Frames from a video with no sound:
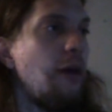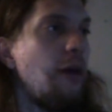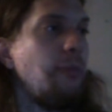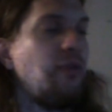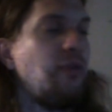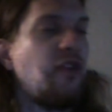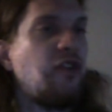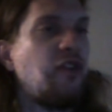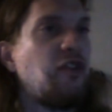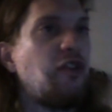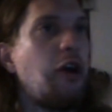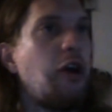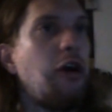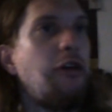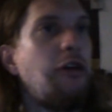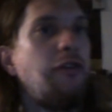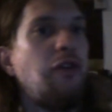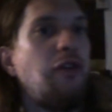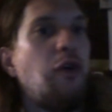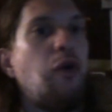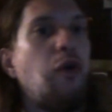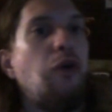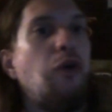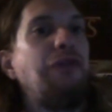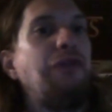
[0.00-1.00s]
Start
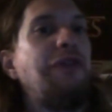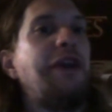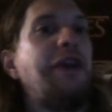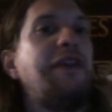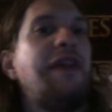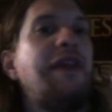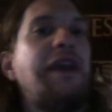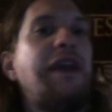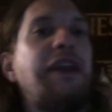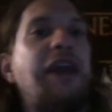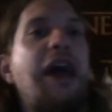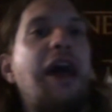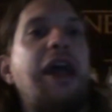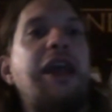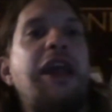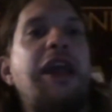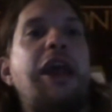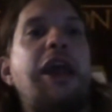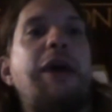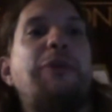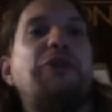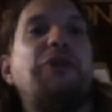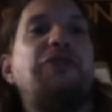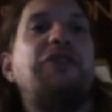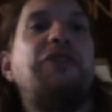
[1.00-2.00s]
the whole thing that Guy
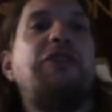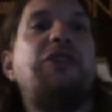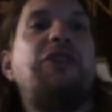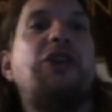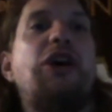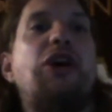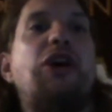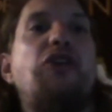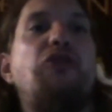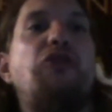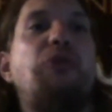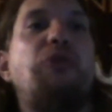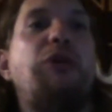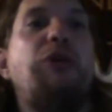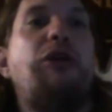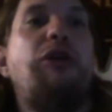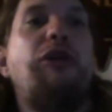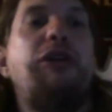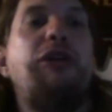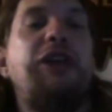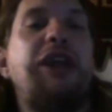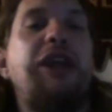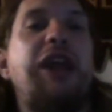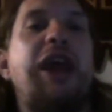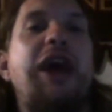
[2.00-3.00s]
Hamilton does, where
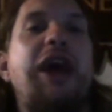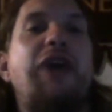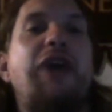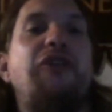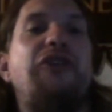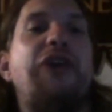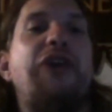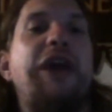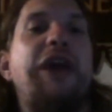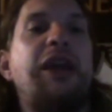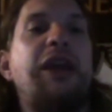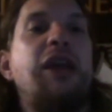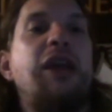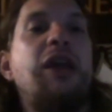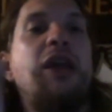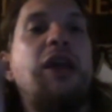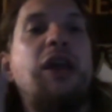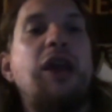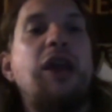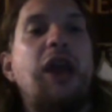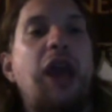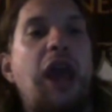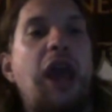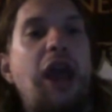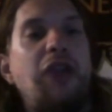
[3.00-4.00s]
he has like
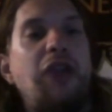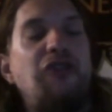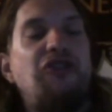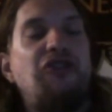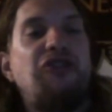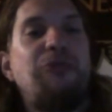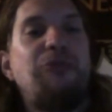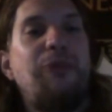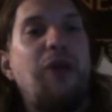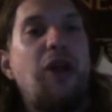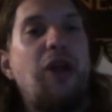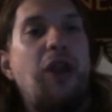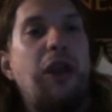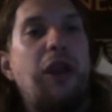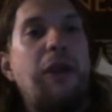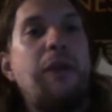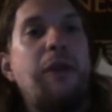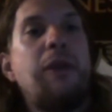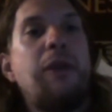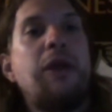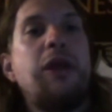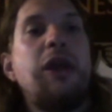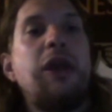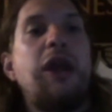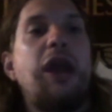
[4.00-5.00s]
henchmen
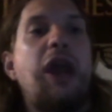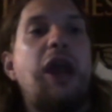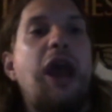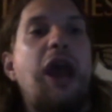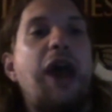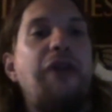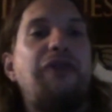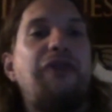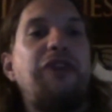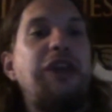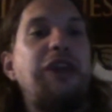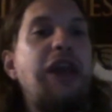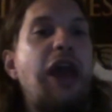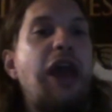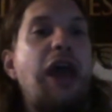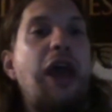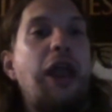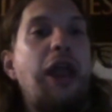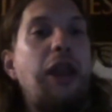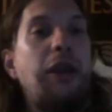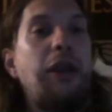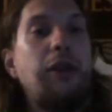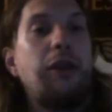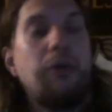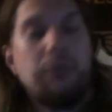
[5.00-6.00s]
at the
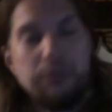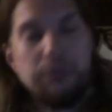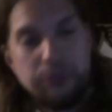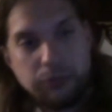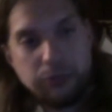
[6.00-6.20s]
end,